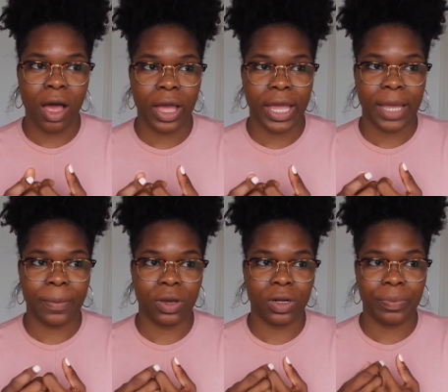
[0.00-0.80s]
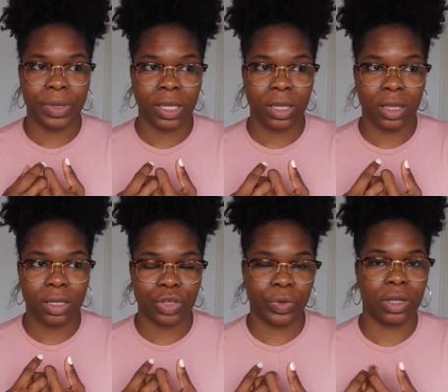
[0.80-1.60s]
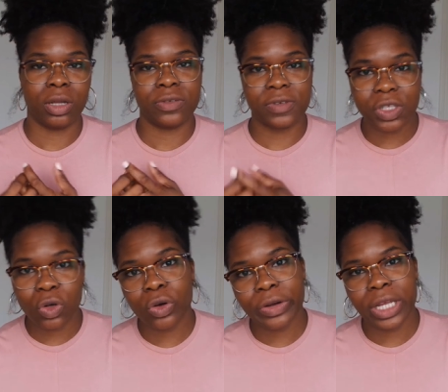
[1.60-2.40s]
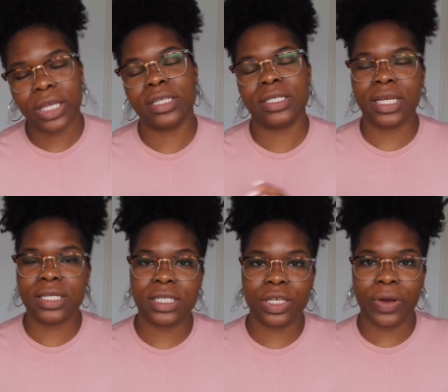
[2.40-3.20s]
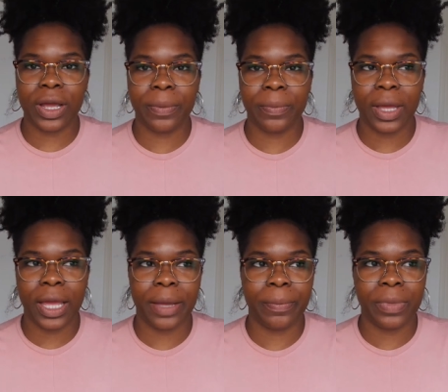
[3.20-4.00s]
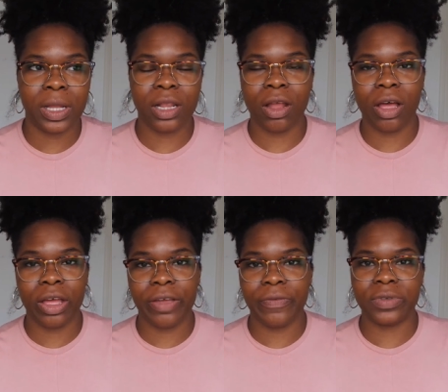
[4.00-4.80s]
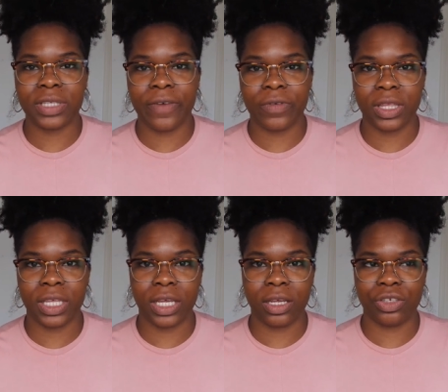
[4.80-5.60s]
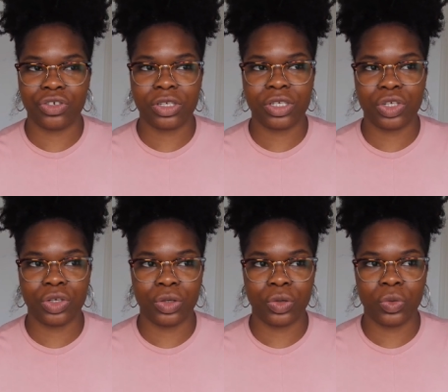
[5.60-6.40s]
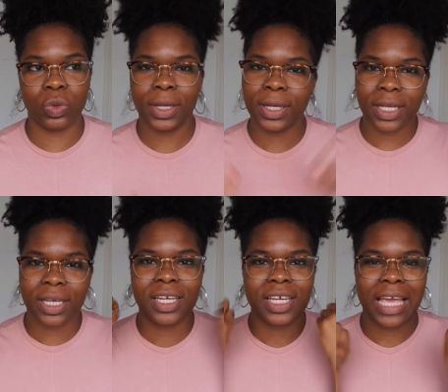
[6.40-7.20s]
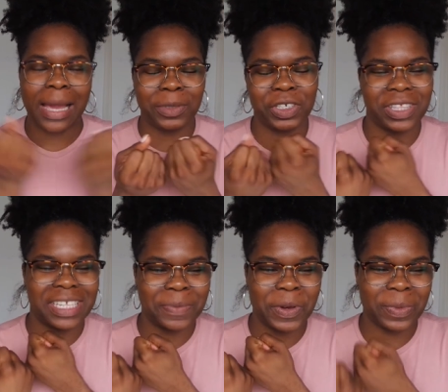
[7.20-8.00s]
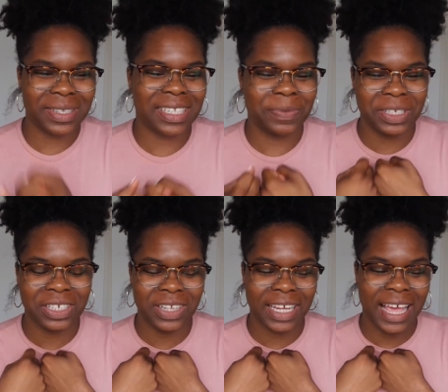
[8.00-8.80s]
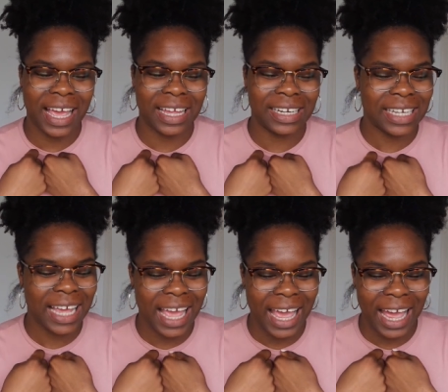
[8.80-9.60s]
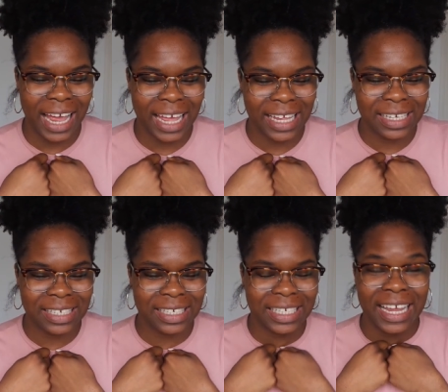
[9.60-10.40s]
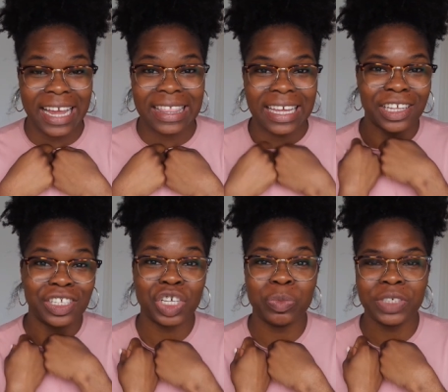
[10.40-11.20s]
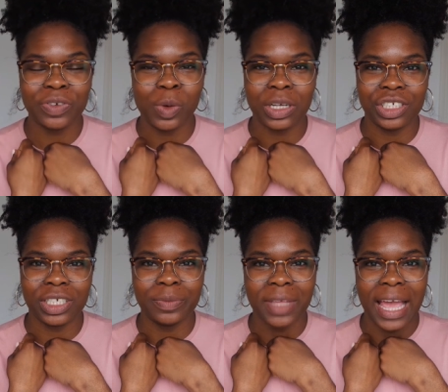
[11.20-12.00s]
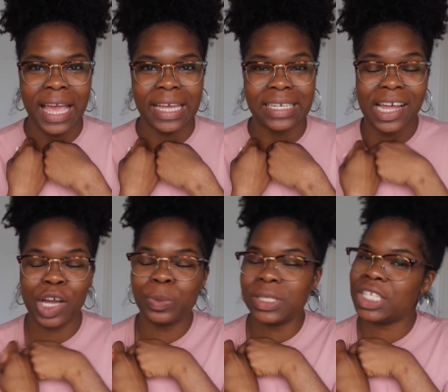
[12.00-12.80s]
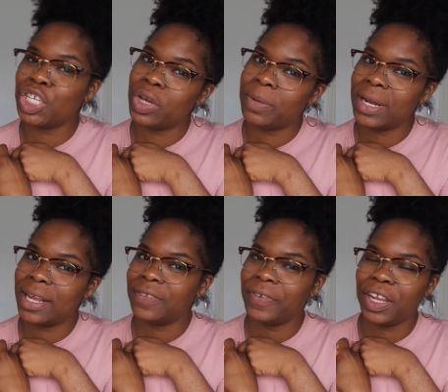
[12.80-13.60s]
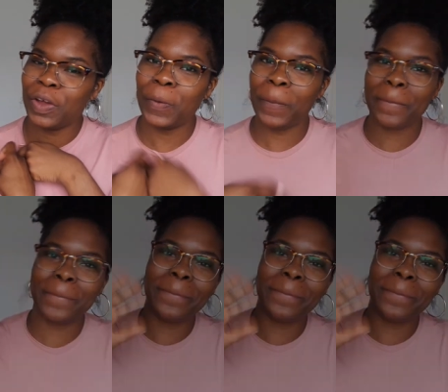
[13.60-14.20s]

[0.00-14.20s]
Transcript: I am going to be doing lots of stories, Instagram um, lives, everything just to capture this moment as much as I can and yeah thank you so much for watching and I hope to see you in my next video